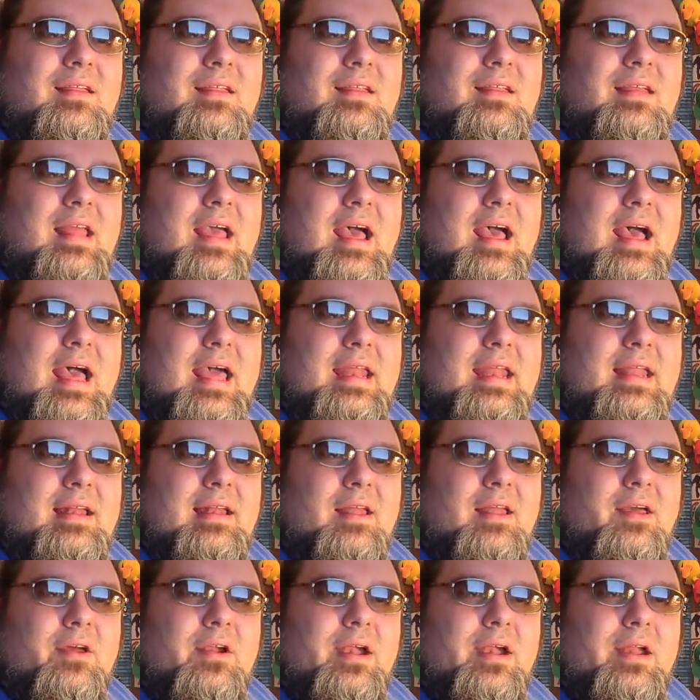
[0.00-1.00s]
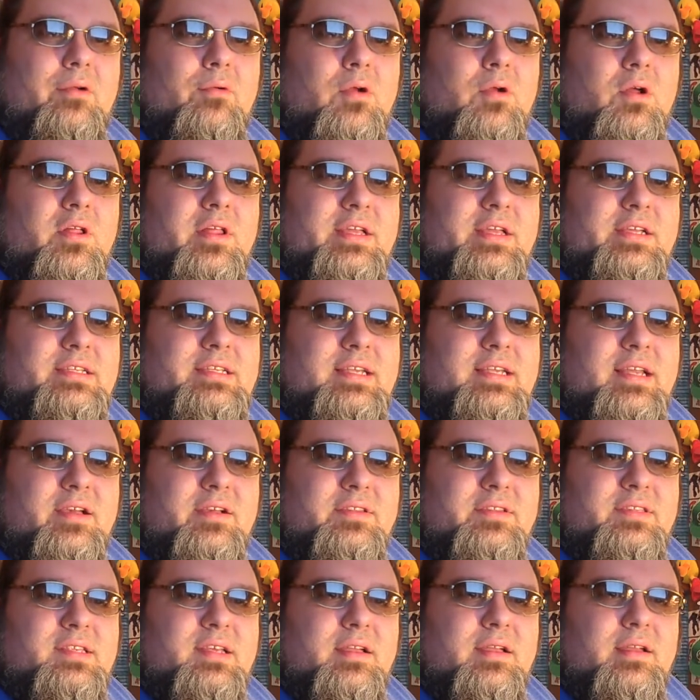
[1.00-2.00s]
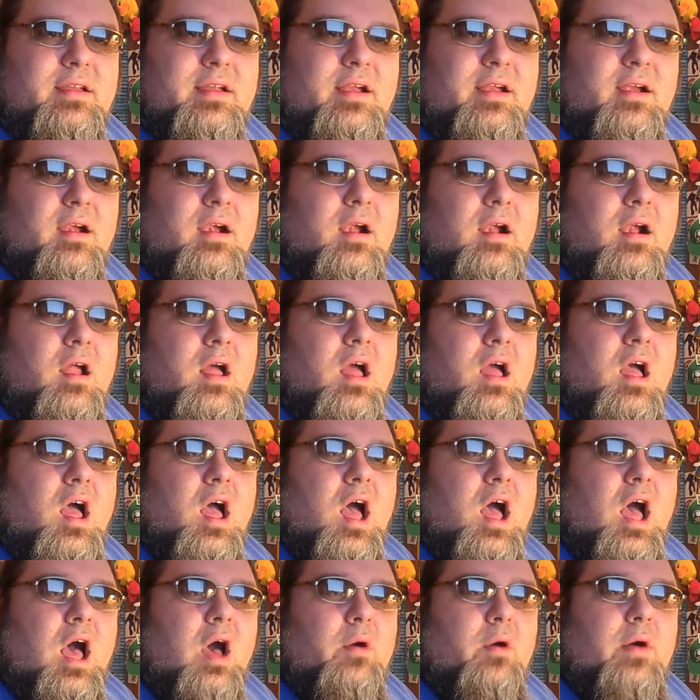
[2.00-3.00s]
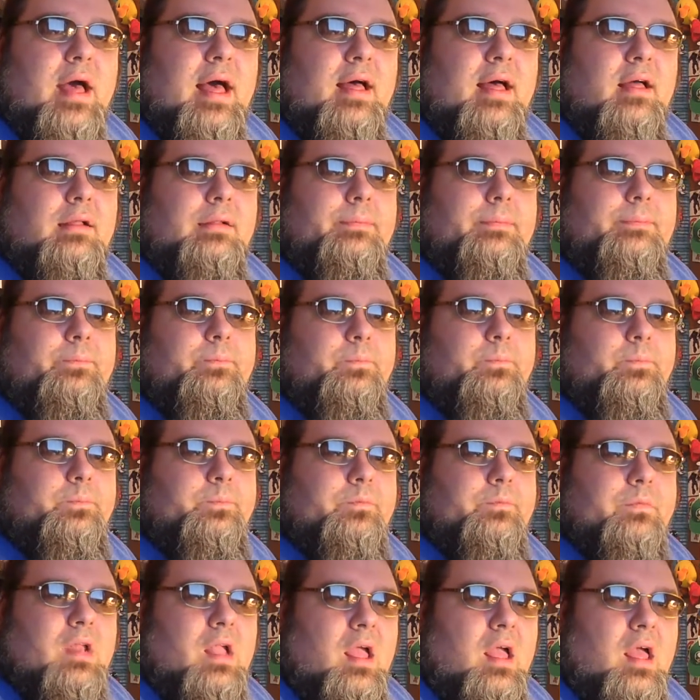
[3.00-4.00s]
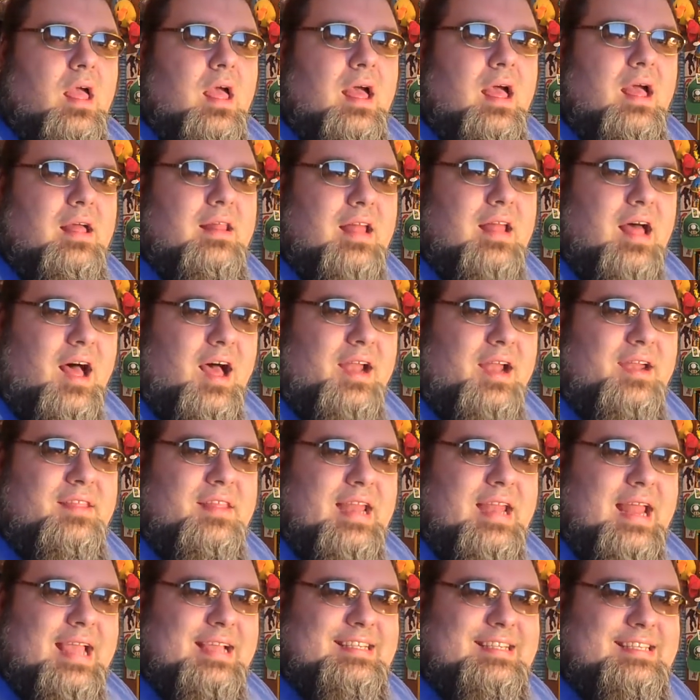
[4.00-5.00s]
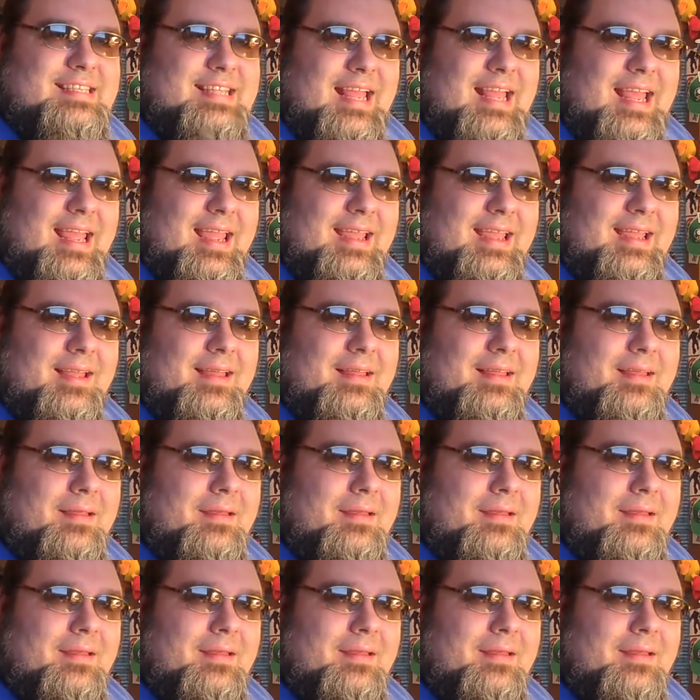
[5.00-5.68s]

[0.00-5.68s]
No, I didn't load any Rolling Stones on here. Oh well. On to the next thing.